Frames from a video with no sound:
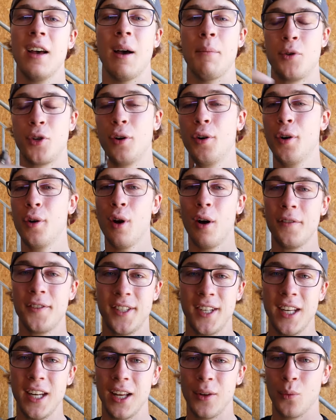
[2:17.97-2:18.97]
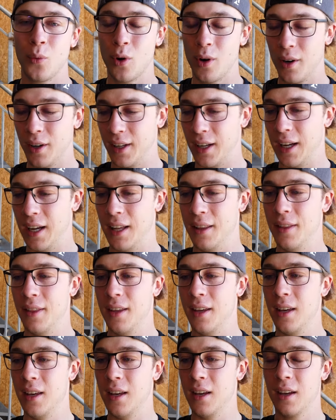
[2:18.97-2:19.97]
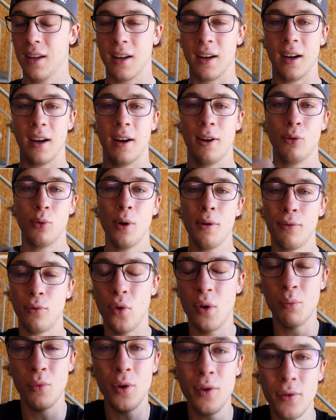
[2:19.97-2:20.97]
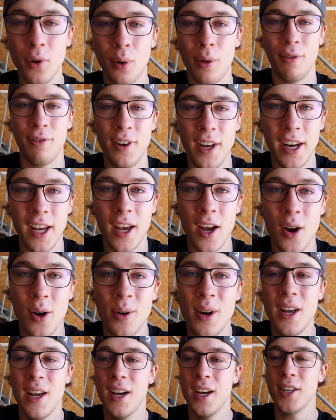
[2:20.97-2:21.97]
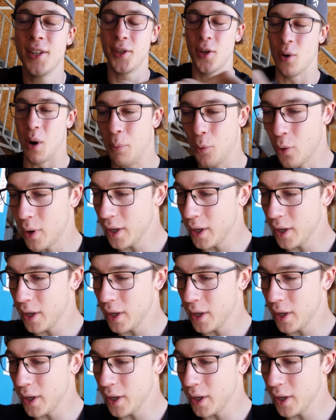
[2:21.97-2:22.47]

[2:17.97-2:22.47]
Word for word: I'm sure you all have seen it work in the uh, roof removal video. So